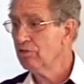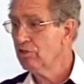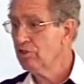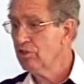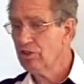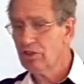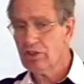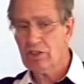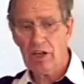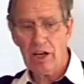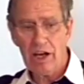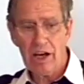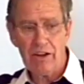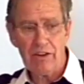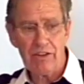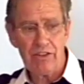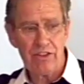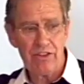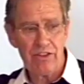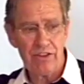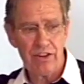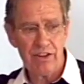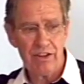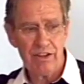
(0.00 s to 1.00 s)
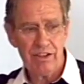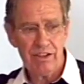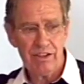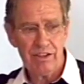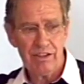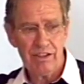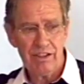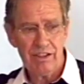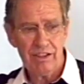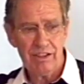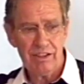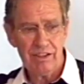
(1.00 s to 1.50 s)
Death
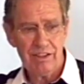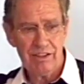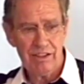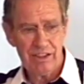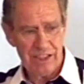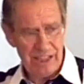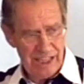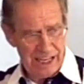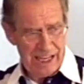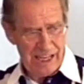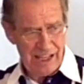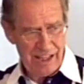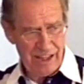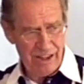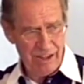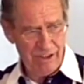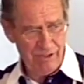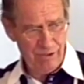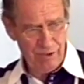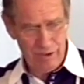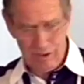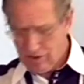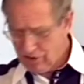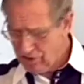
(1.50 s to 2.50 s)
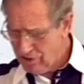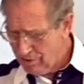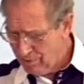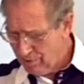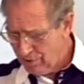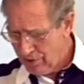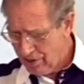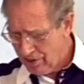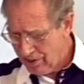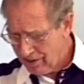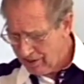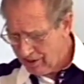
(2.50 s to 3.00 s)
death for a simple
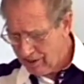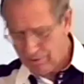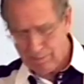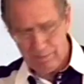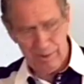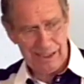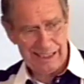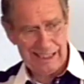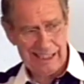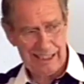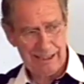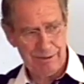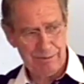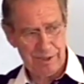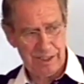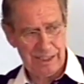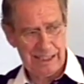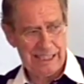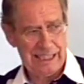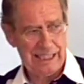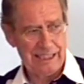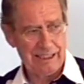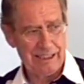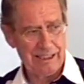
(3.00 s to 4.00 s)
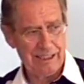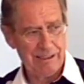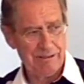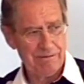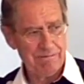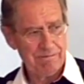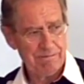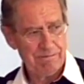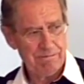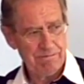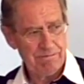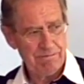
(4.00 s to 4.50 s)
thing like picking up sticks
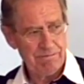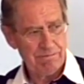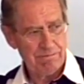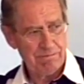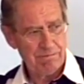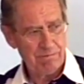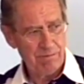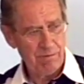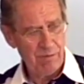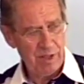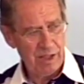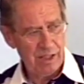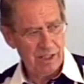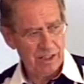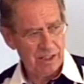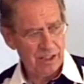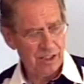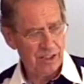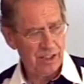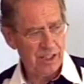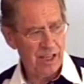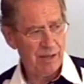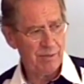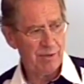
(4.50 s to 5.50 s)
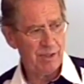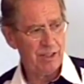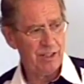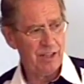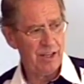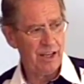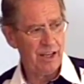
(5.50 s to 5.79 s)
on the Sabbath day.